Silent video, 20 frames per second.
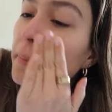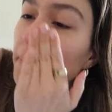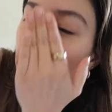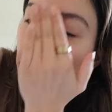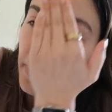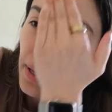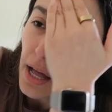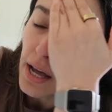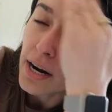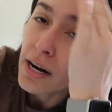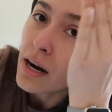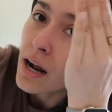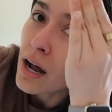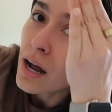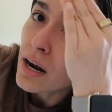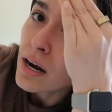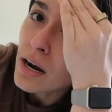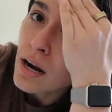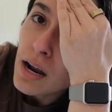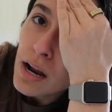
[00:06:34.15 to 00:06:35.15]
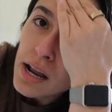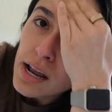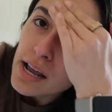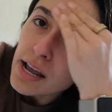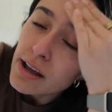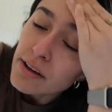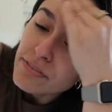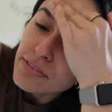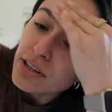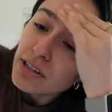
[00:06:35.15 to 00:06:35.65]
Blot it on.
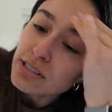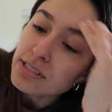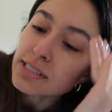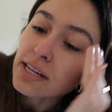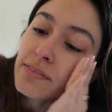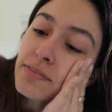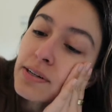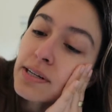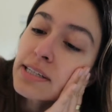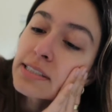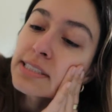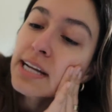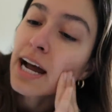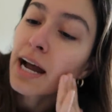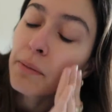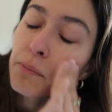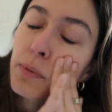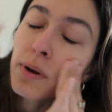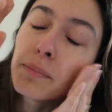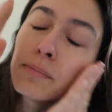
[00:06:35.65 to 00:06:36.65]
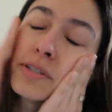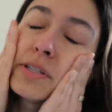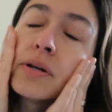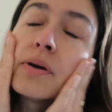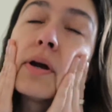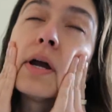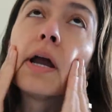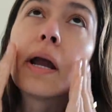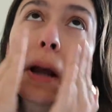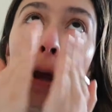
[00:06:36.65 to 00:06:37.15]
If there's ever a time where I'm
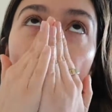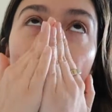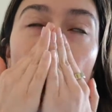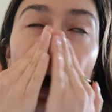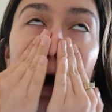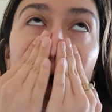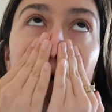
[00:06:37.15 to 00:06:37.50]
doing